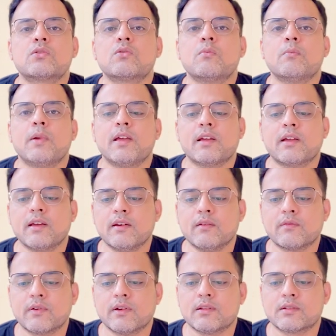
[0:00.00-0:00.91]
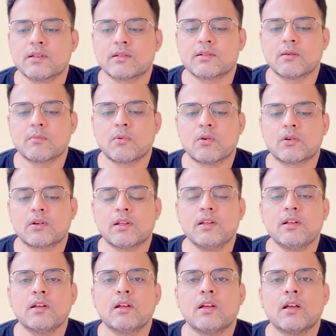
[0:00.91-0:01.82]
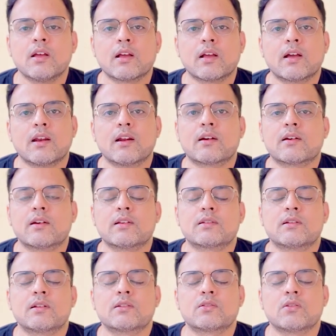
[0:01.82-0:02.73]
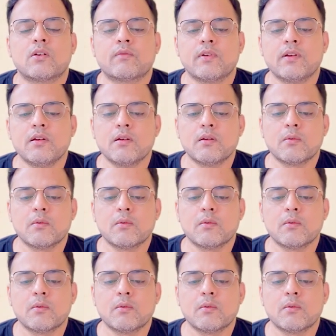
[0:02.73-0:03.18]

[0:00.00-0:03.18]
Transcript: to make inferences about the characteristics of a